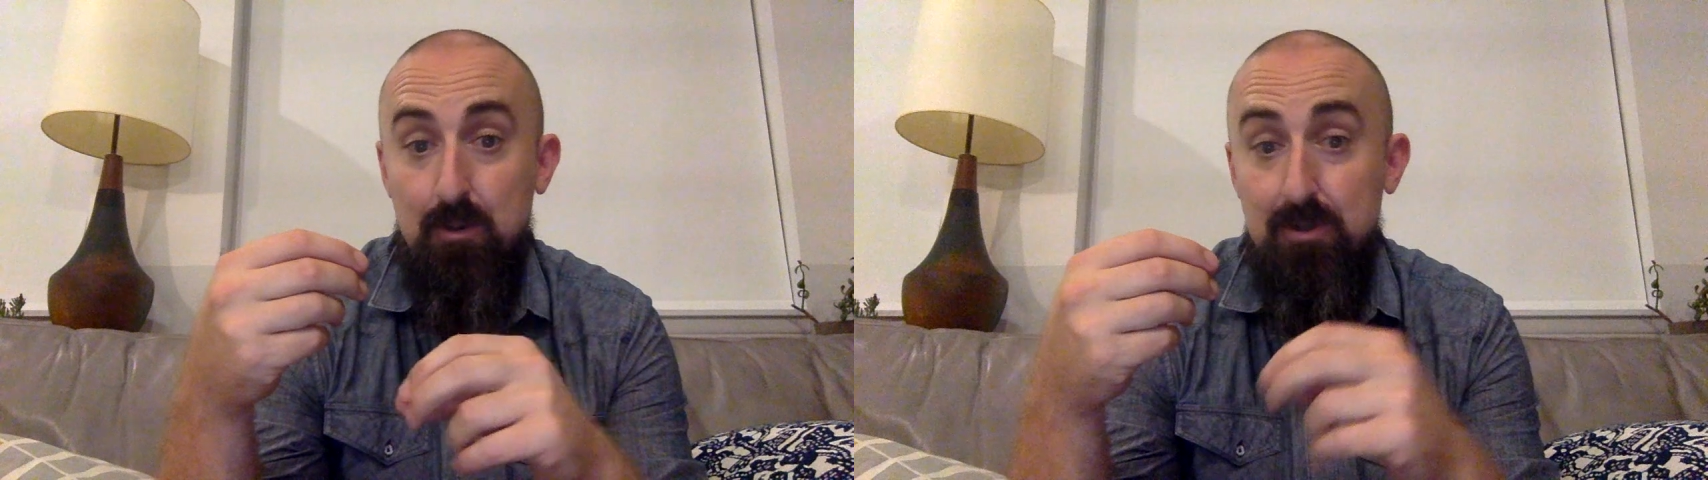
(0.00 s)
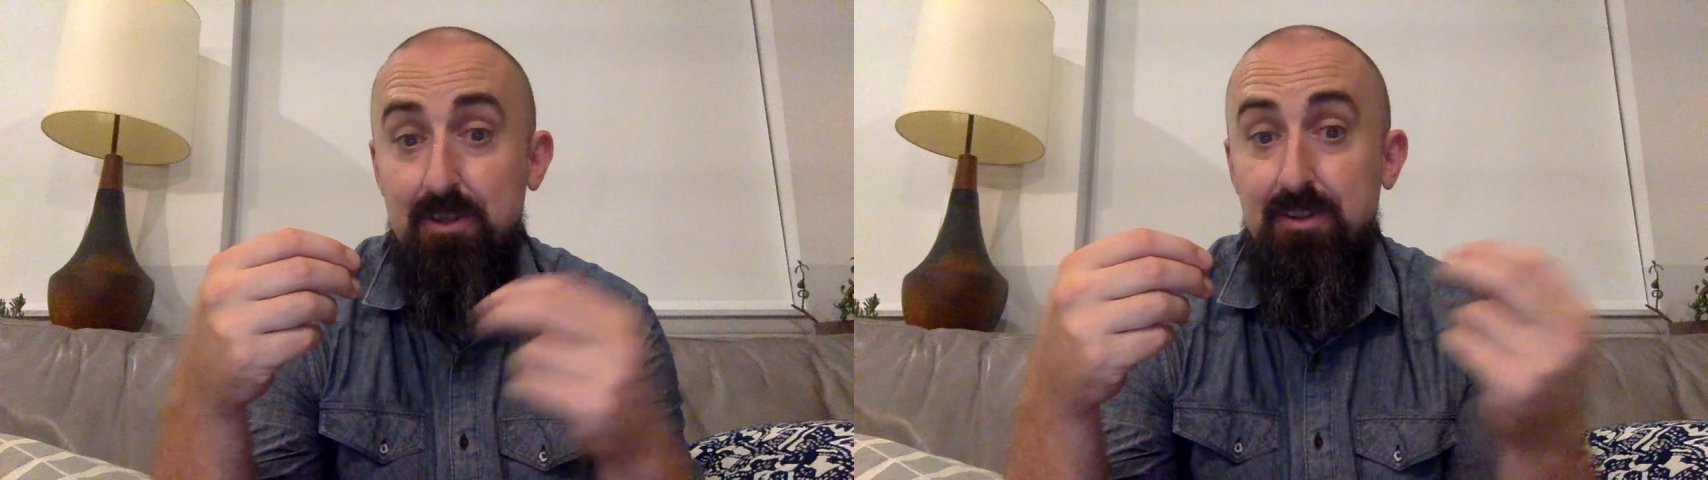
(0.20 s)

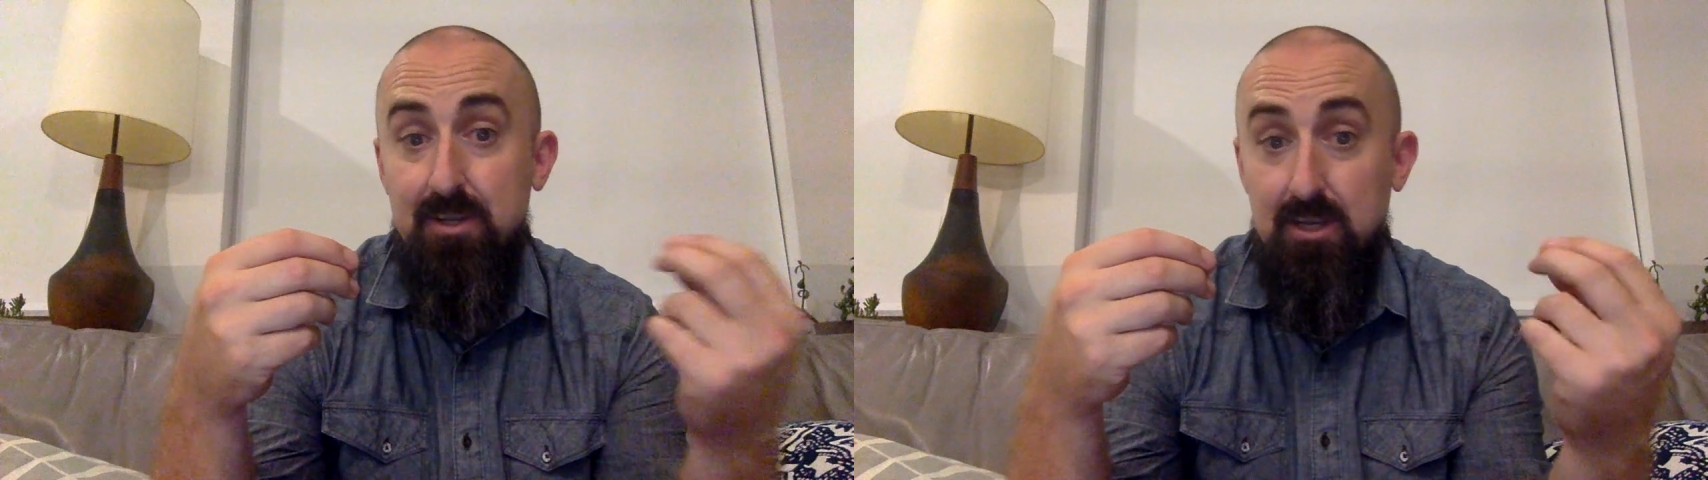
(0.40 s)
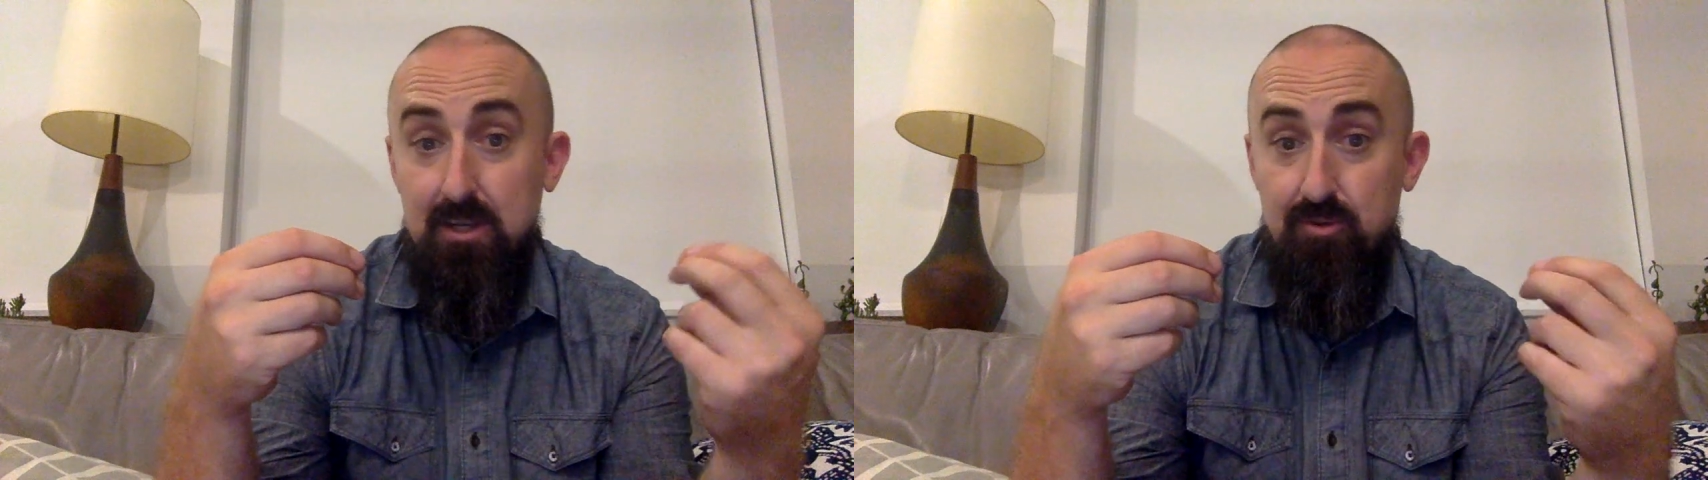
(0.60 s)
which is a
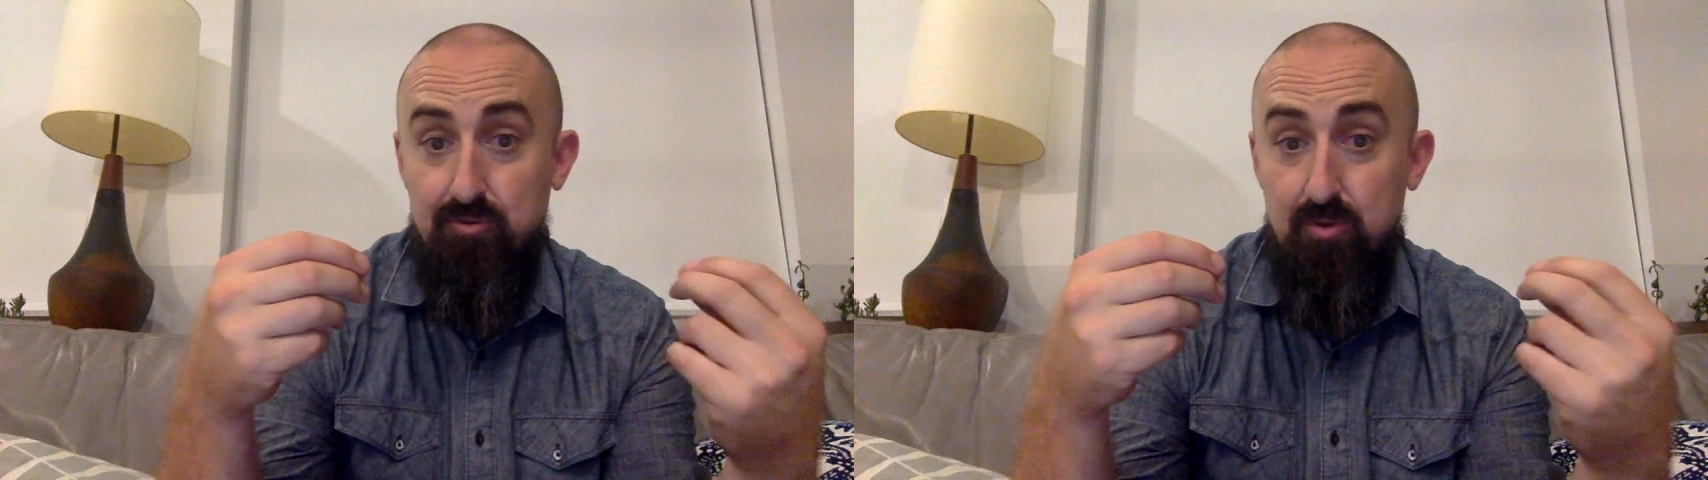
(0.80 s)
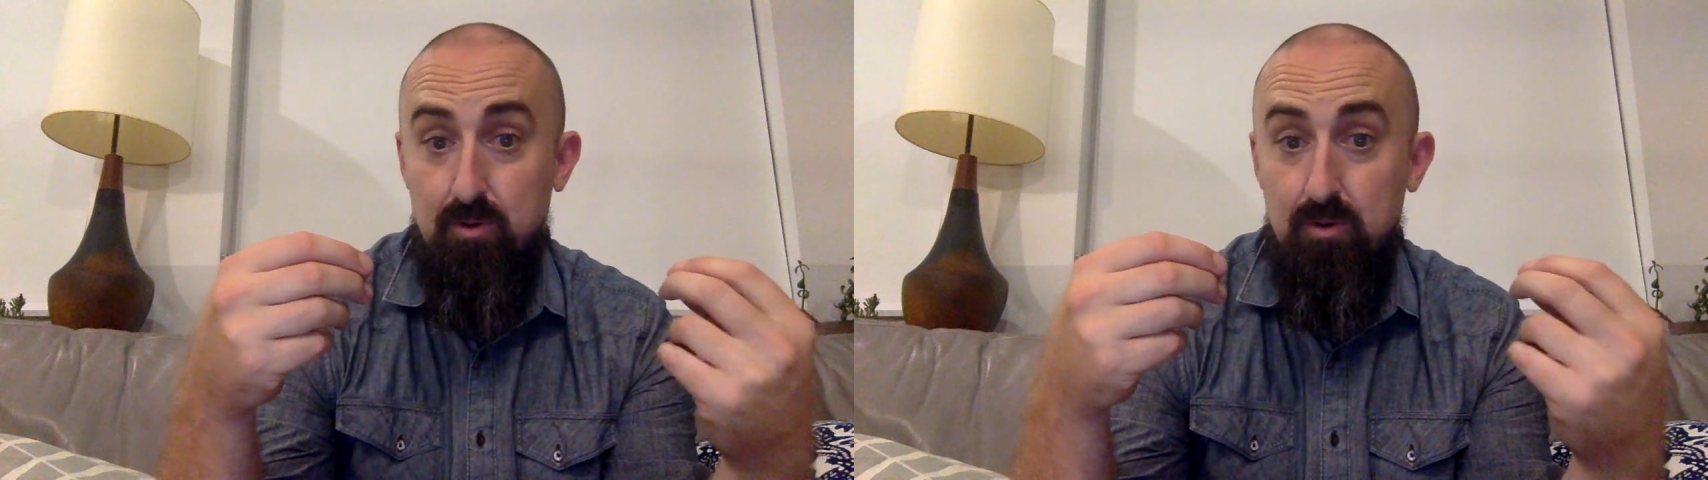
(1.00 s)

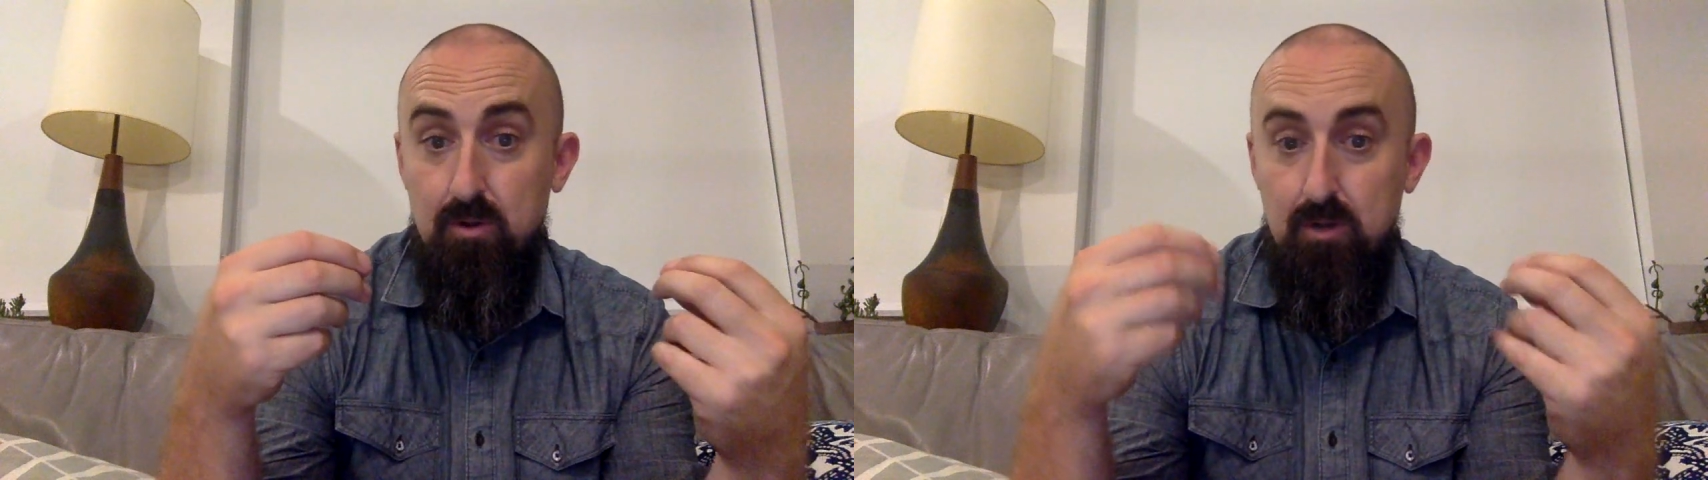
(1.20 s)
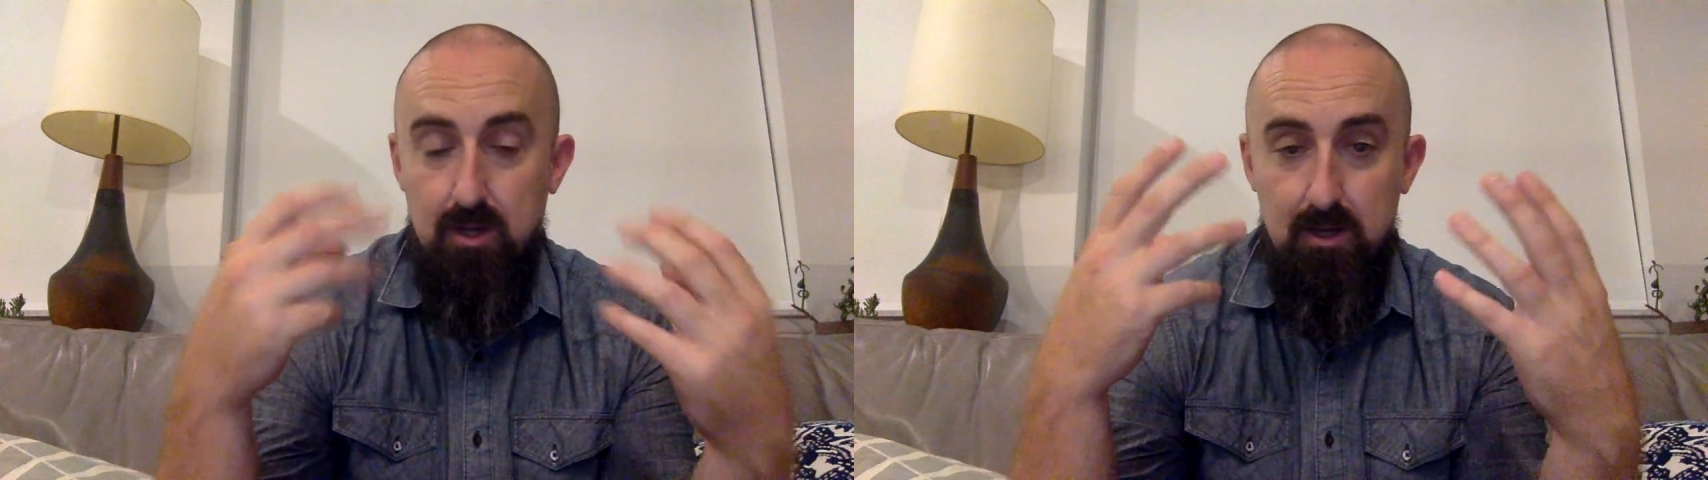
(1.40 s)
control